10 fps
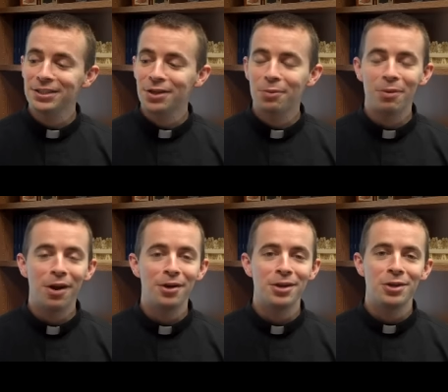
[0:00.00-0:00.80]
does our
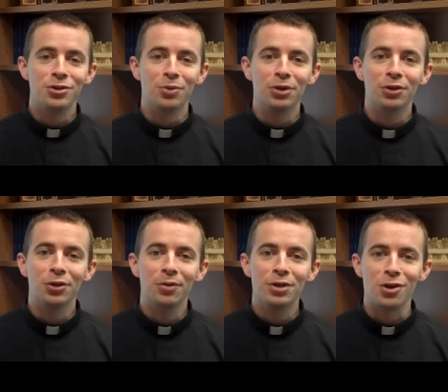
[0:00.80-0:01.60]
part to
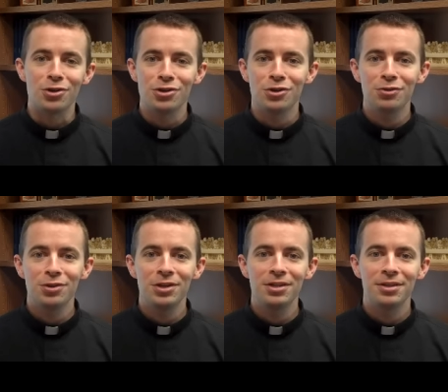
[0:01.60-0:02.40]
encourage our
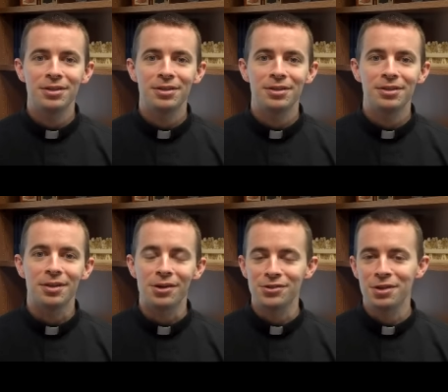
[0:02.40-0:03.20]
children,
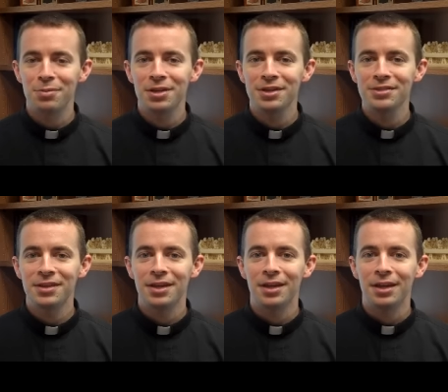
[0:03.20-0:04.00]
our siblings,
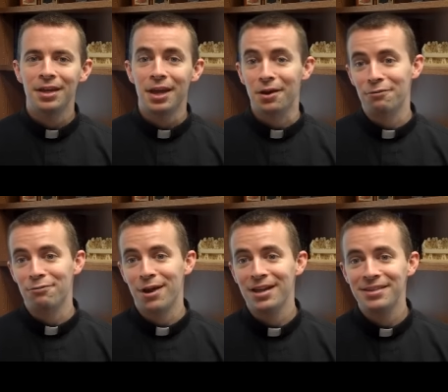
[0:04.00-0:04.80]
and our
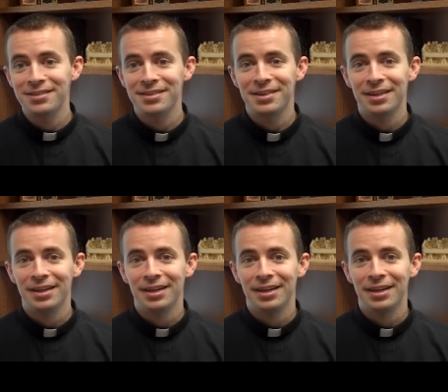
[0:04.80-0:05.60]
friends,
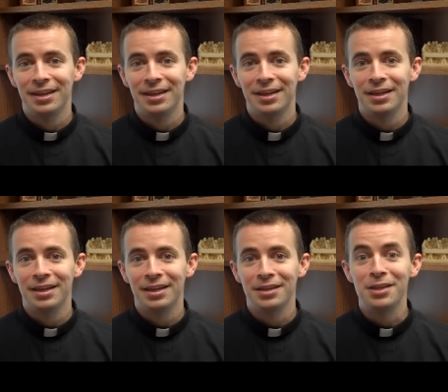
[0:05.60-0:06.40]

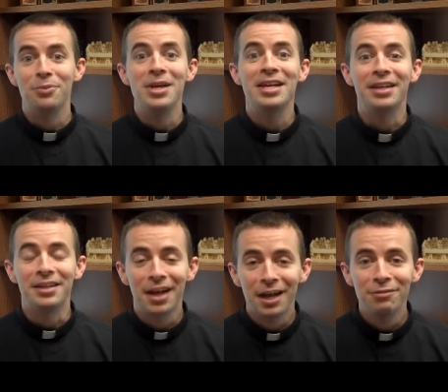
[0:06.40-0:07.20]
then we can
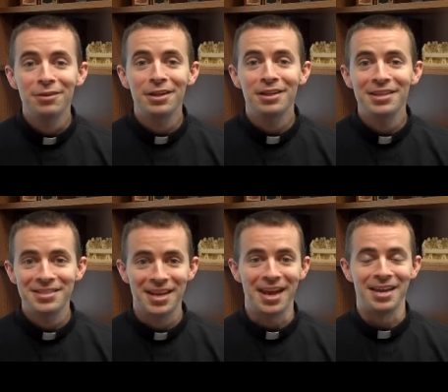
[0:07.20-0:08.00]
confidently
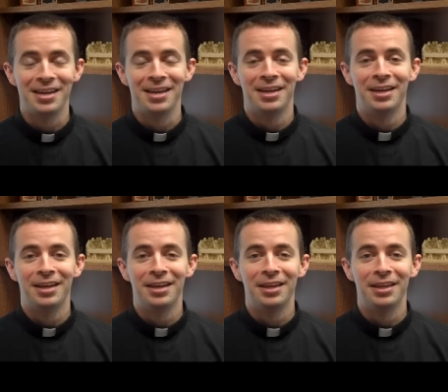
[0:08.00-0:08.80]
say
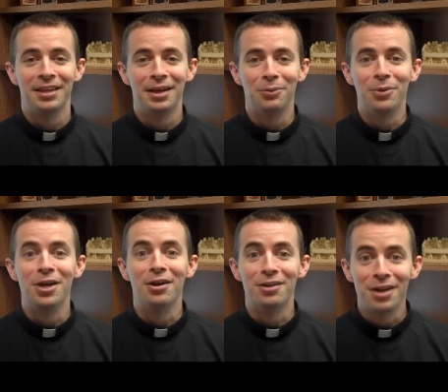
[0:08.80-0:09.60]
that we
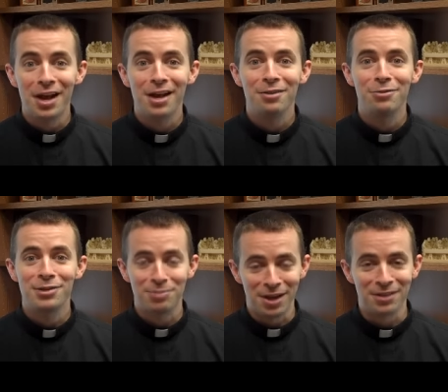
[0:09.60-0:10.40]
are not
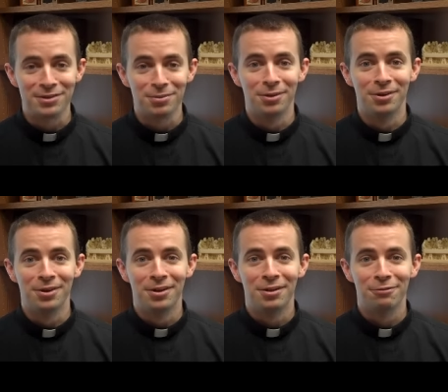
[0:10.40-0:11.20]
responsible
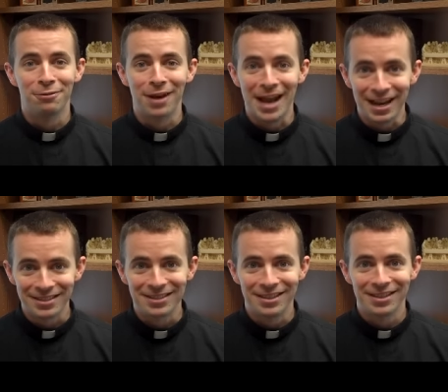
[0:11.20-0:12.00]
for
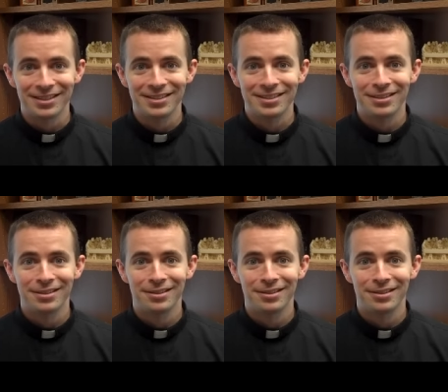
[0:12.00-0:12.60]
accidents.